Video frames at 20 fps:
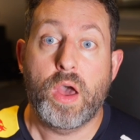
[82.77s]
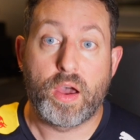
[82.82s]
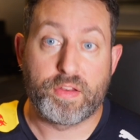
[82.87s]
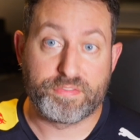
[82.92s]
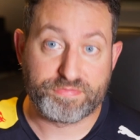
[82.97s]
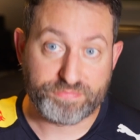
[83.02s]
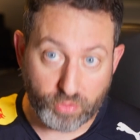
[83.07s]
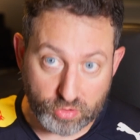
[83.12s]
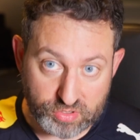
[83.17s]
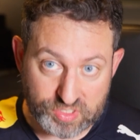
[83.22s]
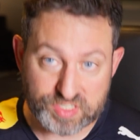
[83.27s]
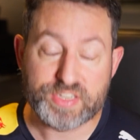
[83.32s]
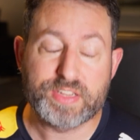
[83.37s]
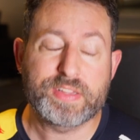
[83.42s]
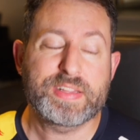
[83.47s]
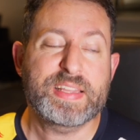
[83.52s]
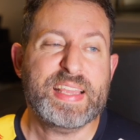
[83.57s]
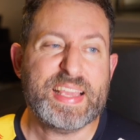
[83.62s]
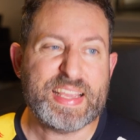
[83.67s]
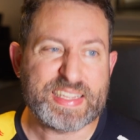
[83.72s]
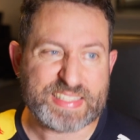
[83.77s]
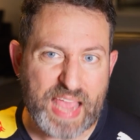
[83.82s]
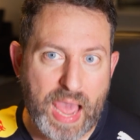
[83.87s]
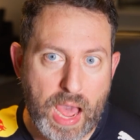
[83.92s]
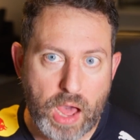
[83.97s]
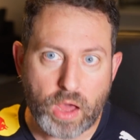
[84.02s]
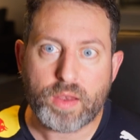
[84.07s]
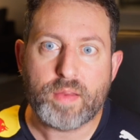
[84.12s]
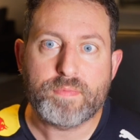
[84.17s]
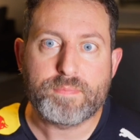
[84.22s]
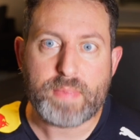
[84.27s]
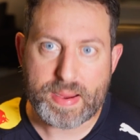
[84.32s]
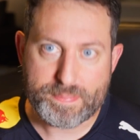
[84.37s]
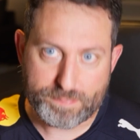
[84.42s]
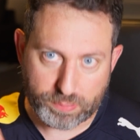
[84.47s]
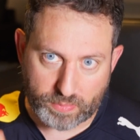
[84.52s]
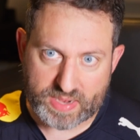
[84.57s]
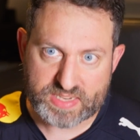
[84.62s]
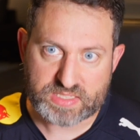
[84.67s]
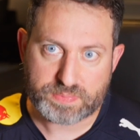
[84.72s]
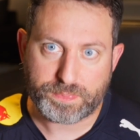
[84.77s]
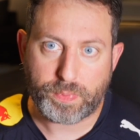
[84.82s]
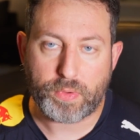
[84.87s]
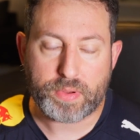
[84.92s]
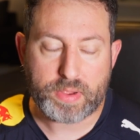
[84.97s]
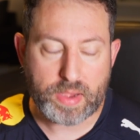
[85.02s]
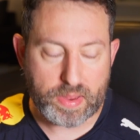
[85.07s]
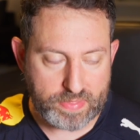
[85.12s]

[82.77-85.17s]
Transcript: Unfortunately, it's out of my price point.